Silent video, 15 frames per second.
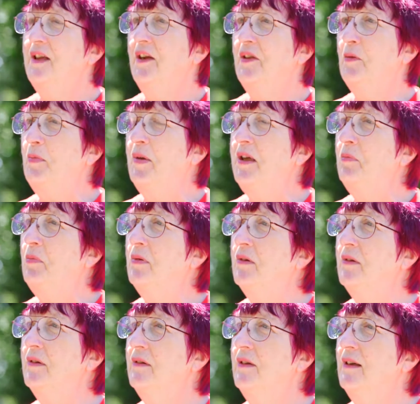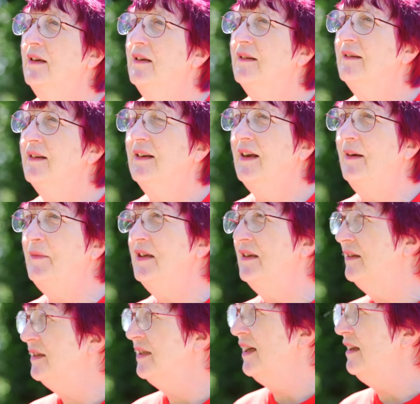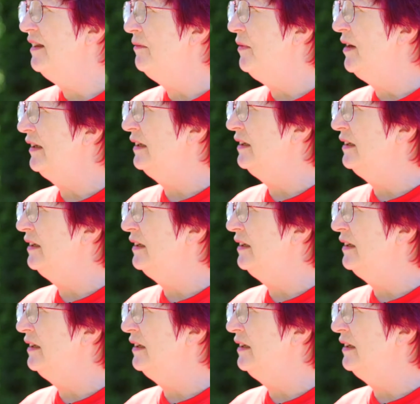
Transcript: the other people. And, I mean, the day that my